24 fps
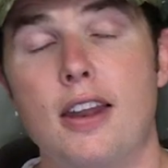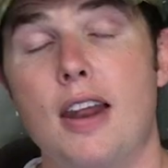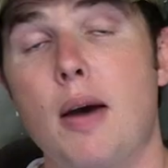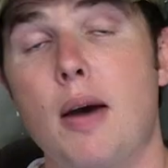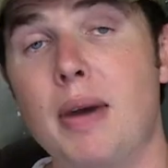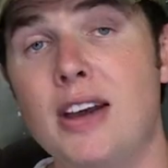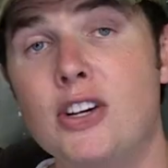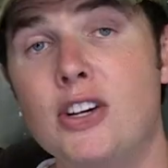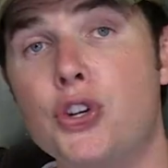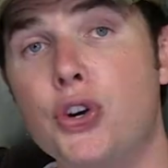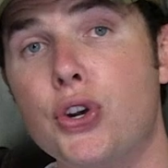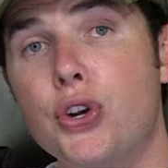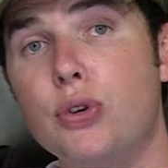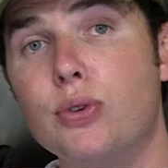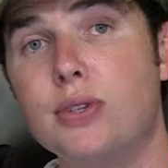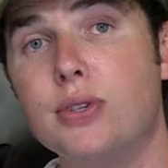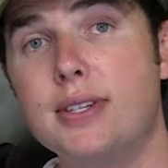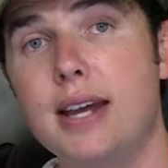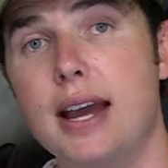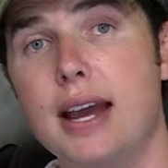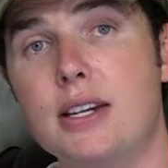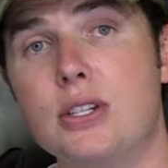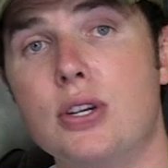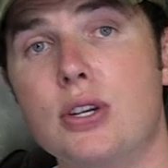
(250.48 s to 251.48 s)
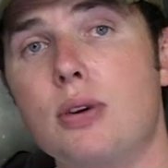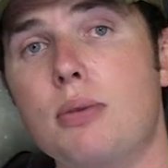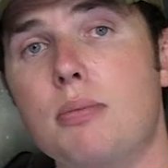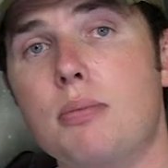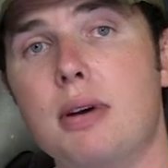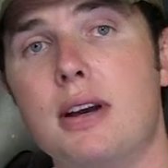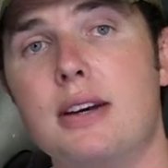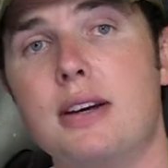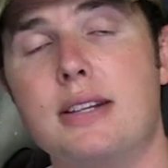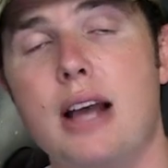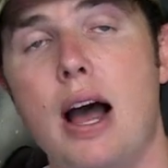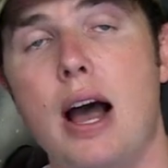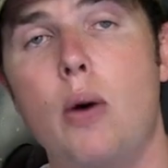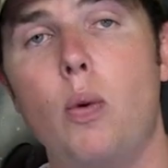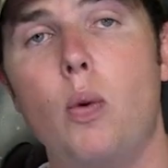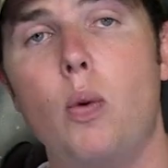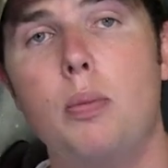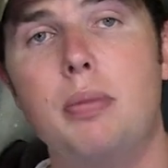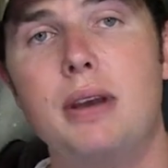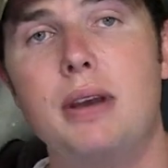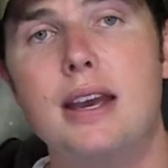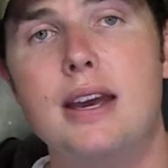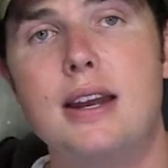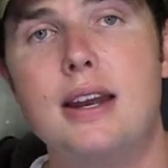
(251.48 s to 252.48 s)
Now make sure you stay tuned because I
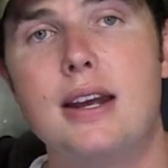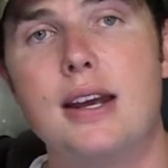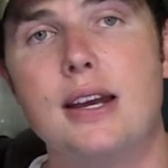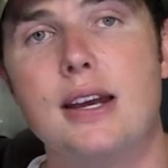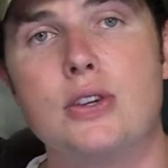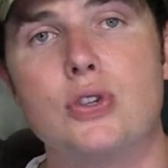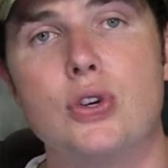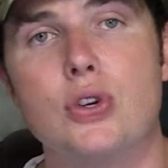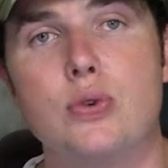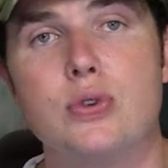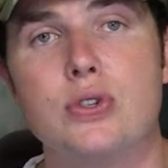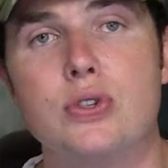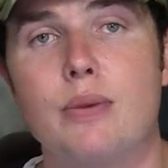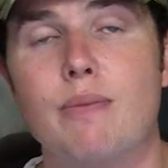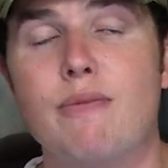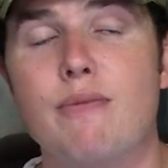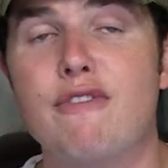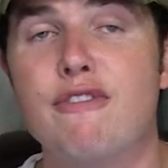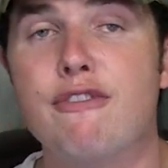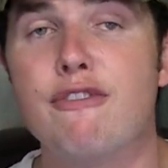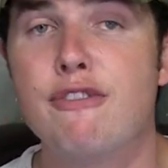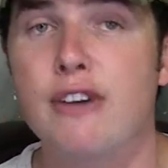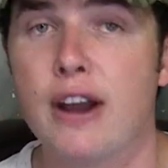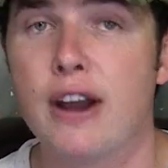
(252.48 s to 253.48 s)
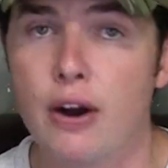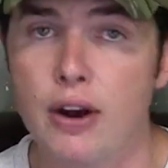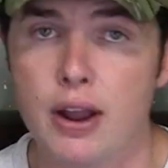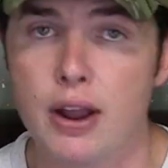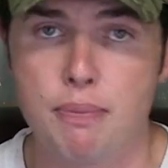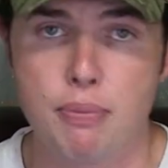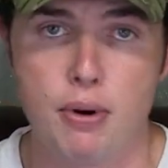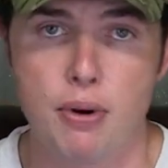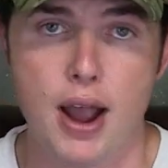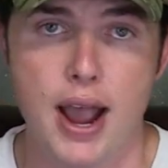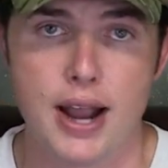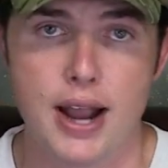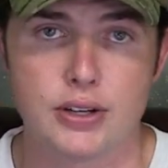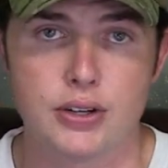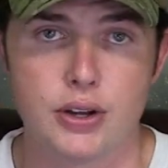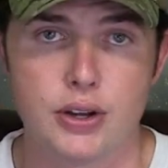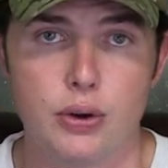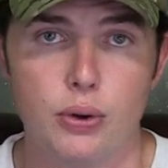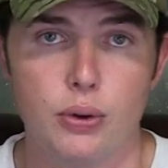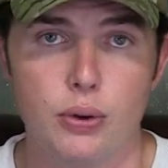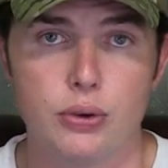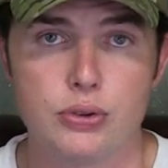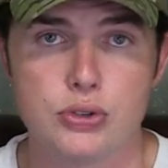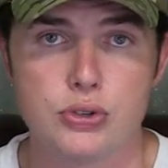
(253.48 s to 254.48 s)
will be getting into some very
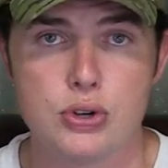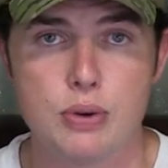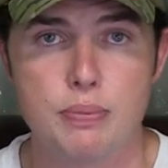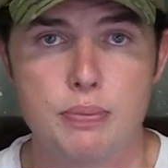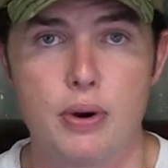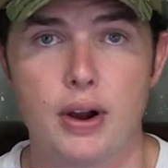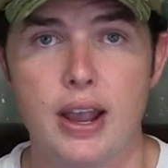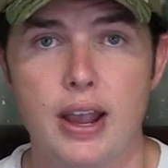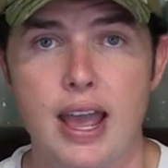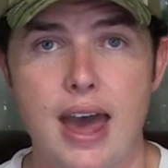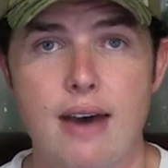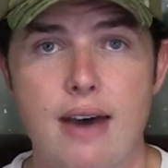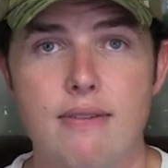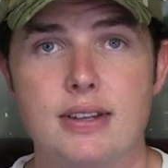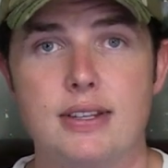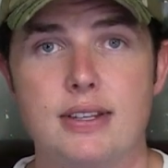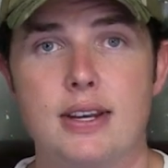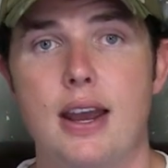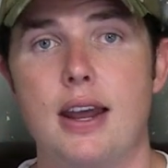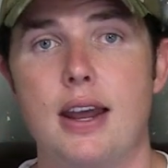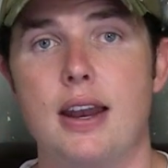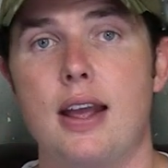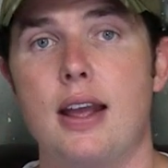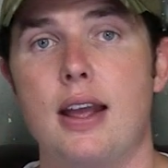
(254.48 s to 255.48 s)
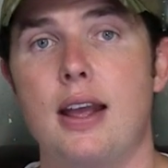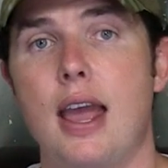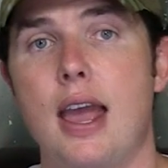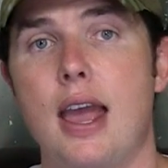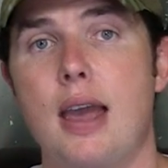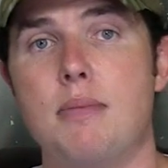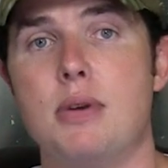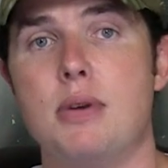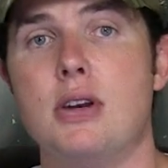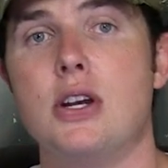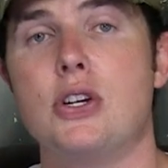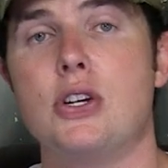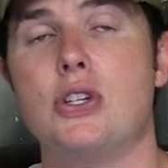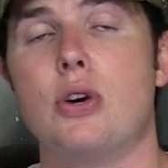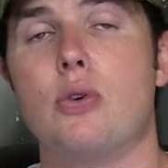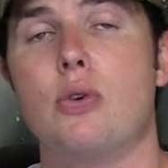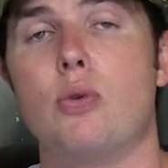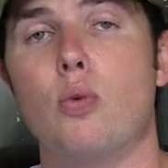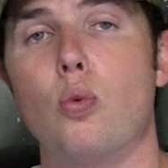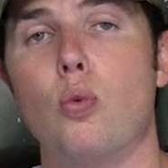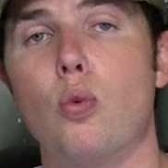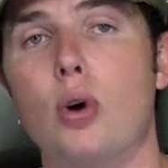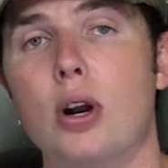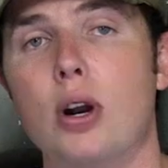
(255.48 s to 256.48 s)
practical supercavitating
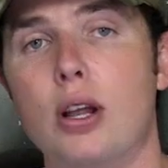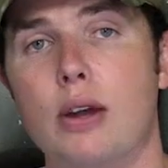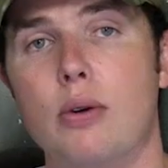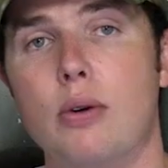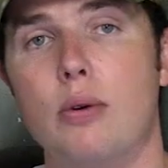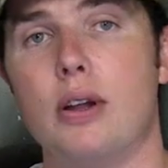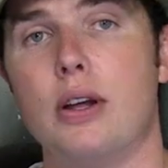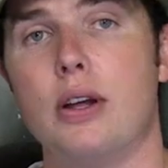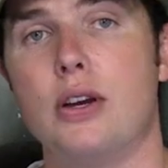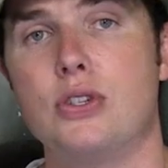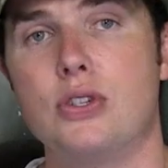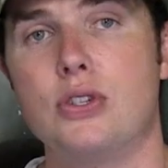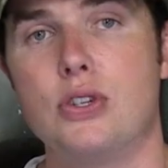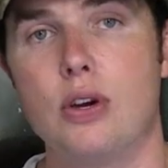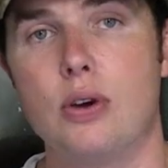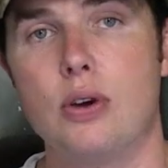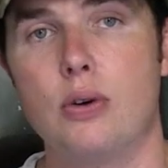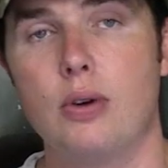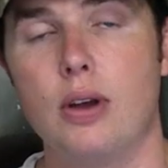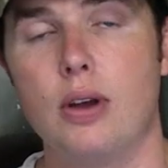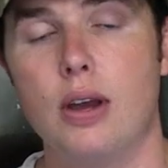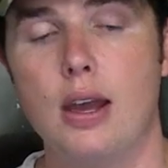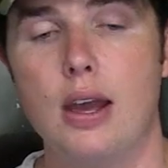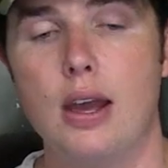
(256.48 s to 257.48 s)
ammunition really, really soon.